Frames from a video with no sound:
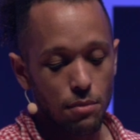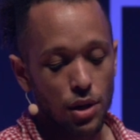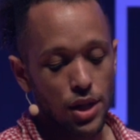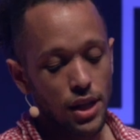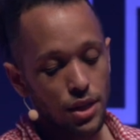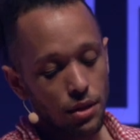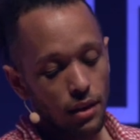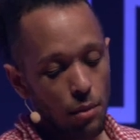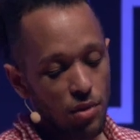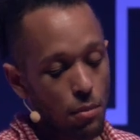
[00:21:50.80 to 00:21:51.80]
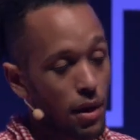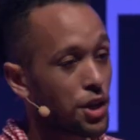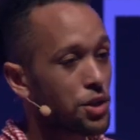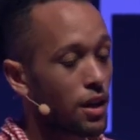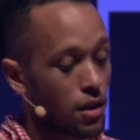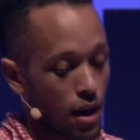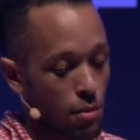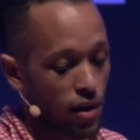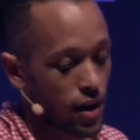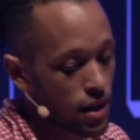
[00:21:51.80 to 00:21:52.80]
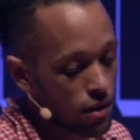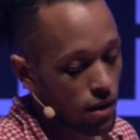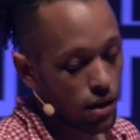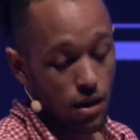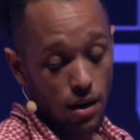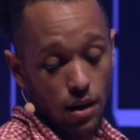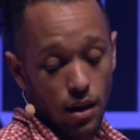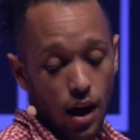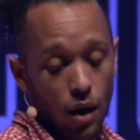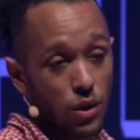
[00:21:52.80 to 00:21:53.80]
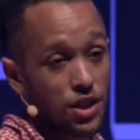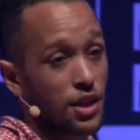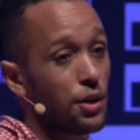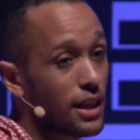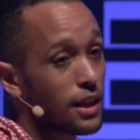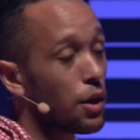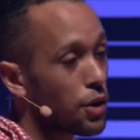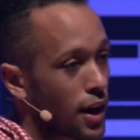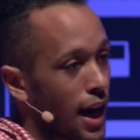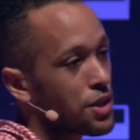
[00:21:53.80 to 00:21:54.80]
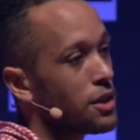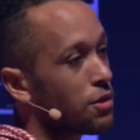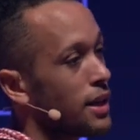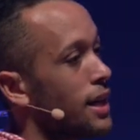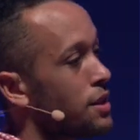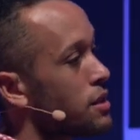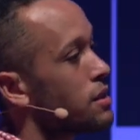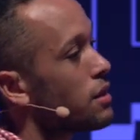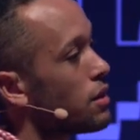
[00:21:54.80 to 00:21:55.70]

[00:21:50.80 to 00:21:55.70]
need merge into library manager.library, which the Unity loader actually creates